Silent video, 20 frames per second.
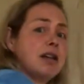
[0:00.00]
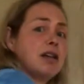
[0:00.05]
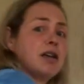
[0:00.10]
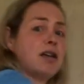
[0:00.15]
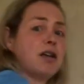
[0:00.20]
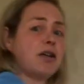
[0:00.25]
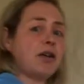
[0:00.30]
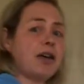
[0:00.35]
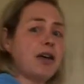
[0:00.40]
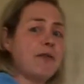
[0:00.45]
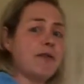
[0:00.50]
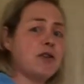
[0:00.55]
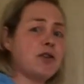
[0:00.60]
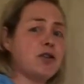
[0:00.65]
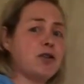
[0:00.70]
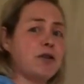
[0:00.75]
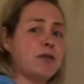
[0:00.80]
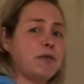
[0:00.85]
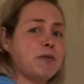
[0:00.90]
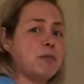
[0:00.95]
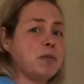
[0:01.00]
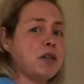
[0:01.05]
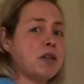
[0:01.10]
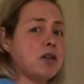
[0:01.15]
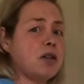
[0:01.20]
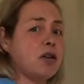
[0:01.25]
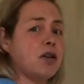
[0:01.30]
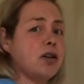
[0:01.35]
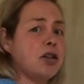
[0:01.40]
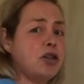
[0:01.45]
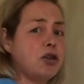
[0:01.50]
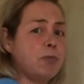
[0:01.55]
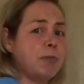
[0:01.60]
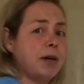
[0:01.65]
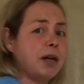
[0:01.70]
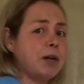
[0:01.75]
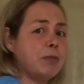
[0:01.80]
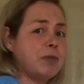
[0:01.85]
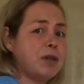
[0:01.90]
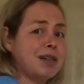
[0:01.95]
Okay, if I do it from the side, you'll be
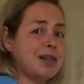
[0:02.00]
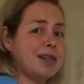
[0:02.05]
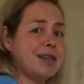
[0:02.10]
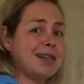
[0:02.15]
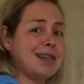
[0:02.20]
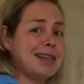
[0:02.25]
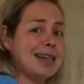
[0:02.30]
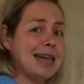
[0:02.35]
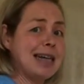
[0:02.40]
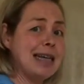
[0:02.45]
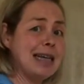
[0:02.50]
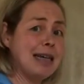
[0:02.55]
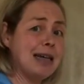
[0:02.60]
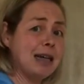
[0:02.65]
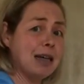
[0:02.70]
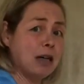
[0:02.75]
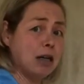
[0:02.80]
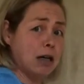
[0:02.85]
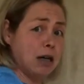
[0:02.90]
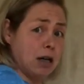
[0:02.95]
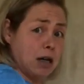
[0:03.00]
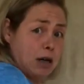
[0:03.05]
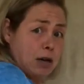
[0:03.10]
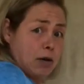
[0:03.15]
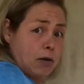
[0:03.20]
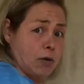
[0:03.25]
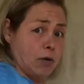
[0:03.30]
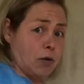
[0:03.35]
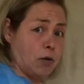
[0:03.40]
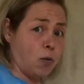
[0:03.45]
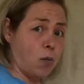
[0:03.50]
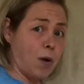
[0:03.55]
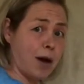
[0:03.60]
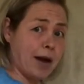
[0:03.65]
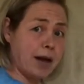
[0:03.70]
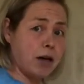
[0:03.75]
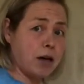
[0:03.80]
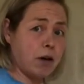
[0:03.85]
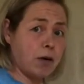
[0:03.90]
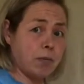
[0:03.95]
able to see the
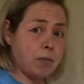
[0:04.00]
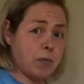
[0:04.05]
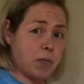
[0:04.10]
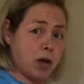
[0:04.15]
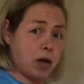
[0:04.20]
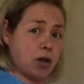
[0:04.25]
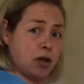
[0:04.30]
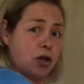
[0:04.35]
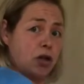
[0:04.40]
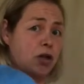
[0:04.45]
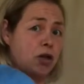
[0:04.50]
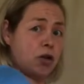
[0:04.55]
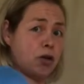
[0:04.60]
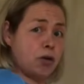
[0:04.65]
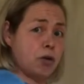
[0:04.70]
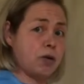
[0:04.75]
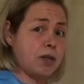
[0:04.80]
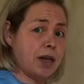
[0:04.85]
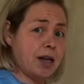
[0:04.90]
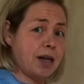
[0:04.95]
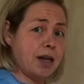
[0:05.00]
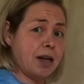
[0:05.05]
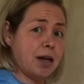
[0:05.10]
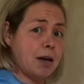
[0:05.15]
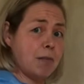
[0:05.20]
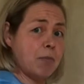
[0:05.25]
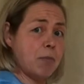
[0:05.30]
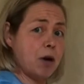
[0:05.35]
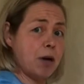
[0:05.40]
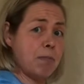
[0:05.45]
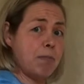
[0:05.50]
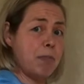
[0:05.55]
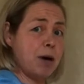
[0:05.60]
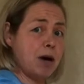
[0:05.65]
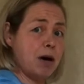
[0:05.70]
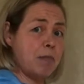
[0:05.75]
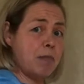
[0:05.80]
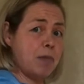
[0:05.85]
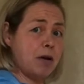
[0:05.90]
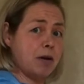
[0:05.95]
way I'm using my
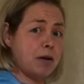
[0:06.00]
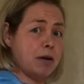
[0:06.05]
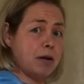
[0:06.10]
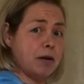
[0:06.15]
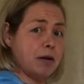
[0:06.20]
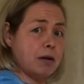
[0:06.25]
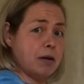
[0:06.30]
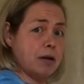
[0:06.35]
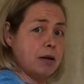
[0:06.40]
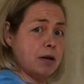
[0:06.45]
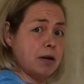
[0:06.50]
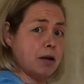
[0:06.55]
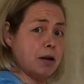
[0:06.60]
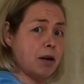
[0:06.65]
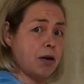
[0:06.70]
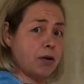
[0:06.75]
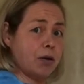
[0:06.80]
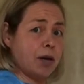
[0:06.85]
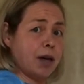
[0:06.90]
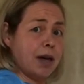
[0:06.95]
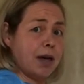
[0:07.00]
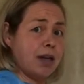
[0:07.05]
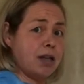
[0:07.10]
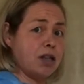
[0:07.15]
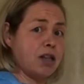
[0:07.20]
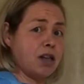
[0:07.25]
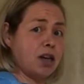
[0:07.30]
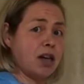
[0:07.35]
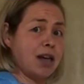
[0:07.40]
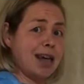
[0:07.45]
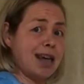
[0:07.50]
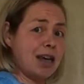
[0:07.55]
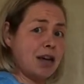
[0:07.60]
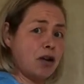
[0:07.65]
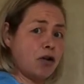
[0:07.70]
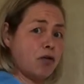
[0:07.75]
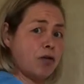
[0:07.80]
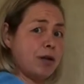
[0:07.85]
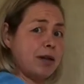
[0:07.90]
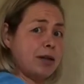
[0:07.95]
bum, okay, to
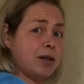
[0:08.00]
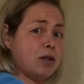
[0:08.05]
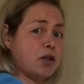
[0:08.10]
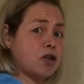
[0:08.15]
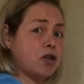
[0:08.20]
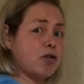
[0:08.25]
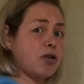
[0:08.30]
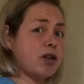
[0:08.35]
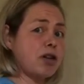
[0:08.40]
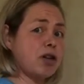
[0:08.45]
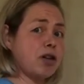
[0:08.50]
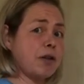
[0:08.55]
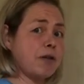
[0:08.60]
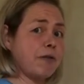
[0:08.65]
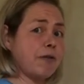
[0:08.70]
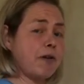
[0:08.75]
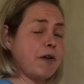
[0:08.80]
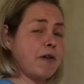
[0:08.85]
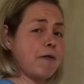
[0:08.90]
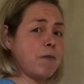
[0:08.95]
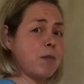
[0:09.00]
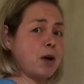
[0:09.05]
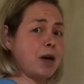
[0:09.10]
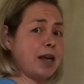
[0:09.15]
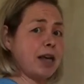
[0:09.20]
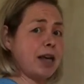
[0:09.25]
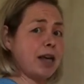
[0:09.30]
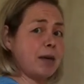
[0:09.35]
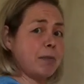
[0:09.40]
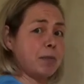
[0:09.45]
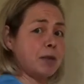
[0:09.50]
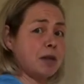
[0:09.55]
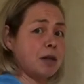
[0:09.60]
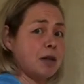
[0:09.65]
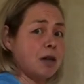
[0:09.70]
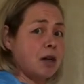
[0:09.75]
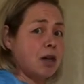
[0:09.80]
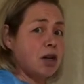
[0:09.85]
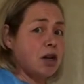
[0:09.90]
increase the stretch at the front of my hips.